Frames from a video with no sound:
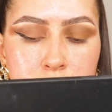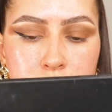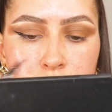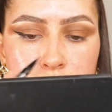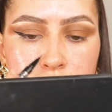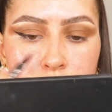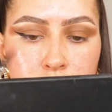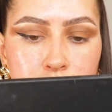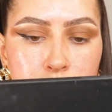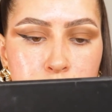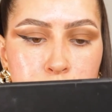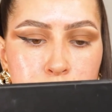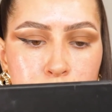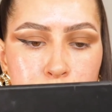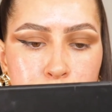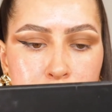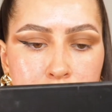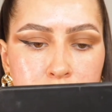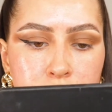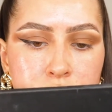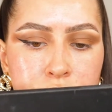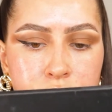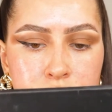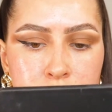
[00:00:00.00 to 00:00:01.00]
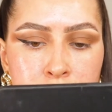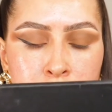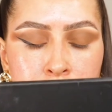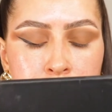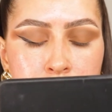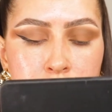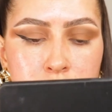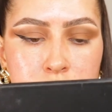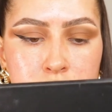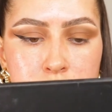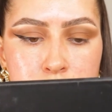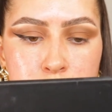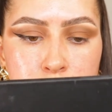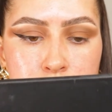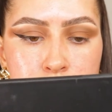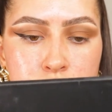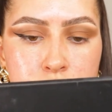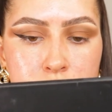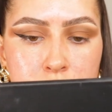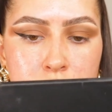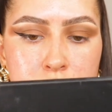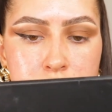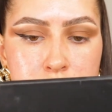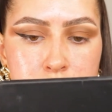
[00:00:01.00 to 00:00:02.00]
not go all the way over. I think that's what
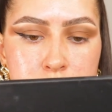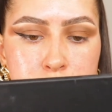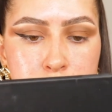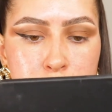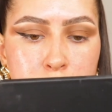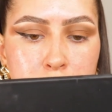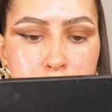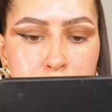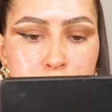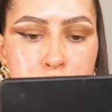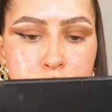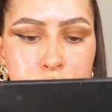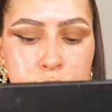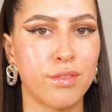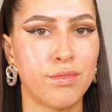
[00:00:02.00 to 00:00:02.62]
she has as well.